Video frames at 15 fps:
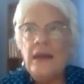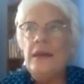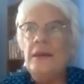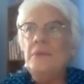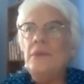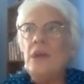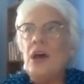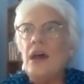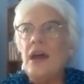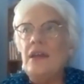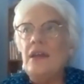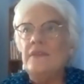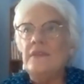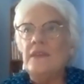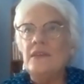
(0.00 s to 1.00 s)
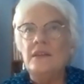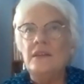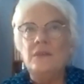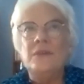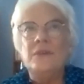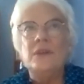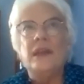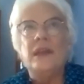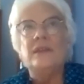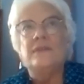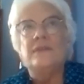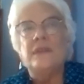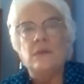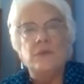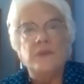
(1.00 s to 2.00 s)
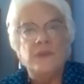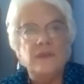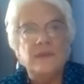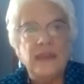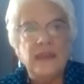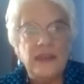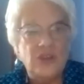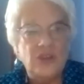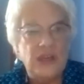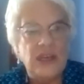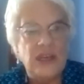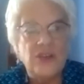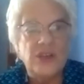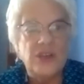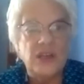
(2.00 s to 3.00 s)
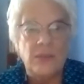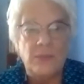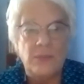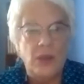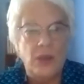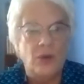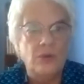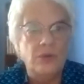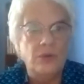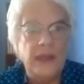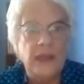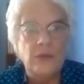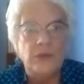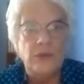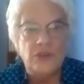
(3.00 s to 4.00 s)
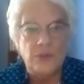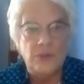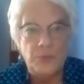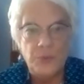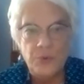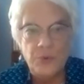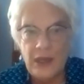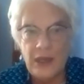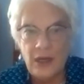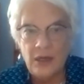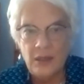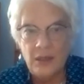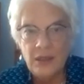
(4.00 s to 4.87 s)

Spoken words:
And I suddenly realized that with this education in my own language in Pular,